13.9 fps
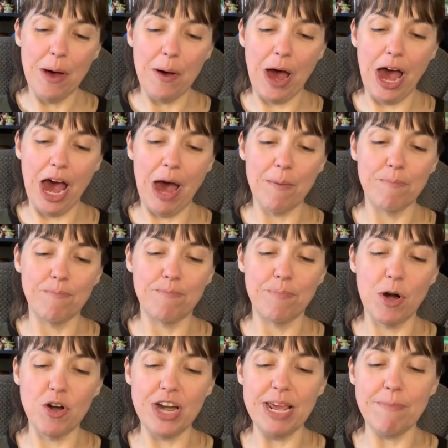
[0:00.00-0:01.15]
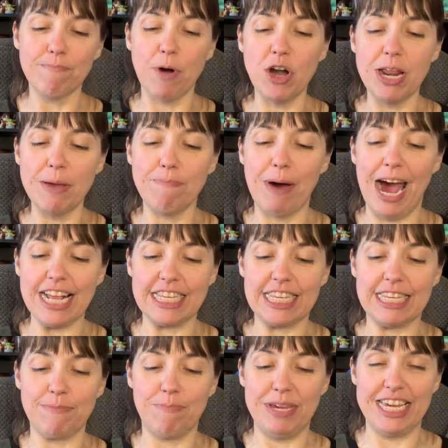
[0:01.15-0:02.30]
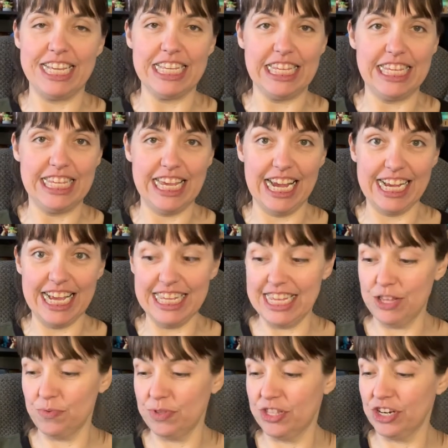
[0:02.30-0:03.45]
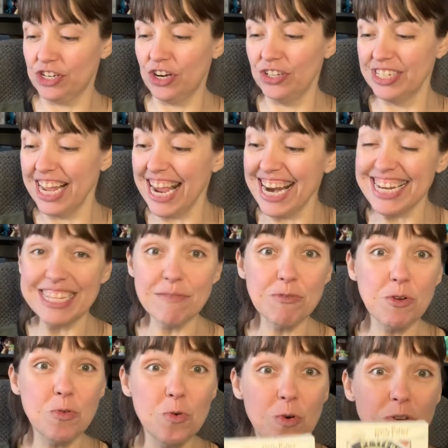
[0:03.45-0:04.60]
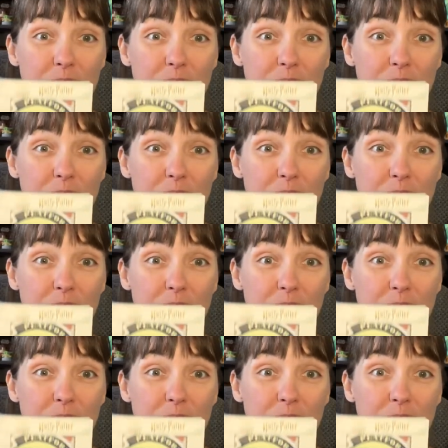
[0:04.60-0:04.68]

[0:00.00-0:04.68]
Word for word: uh, Bertie Bertie Bott's beans. I guess that's what they're called. And some cool